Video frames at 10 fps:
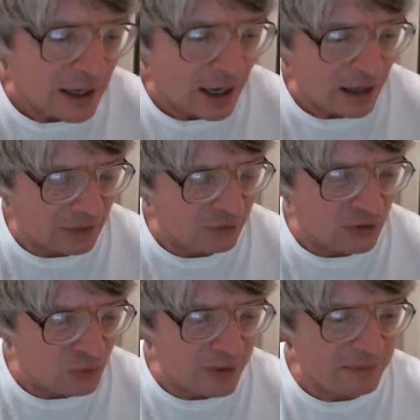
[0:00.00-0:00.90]
Uh,
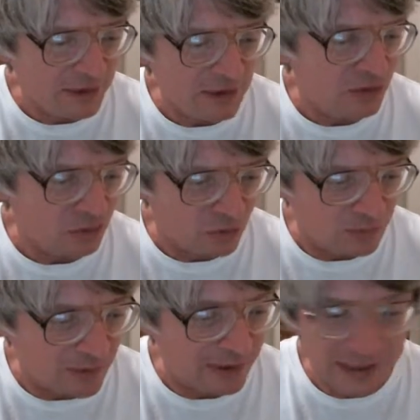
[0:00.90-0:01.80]
two women in this
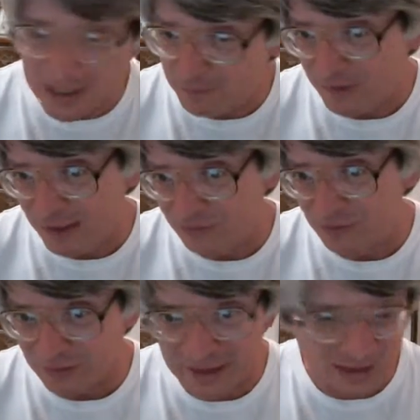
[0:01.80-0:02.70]
group, and I can't pronounce
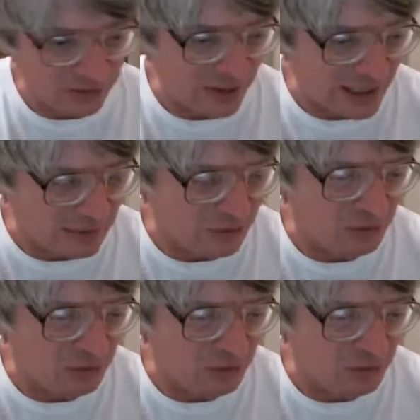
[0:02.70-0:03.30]
their last names.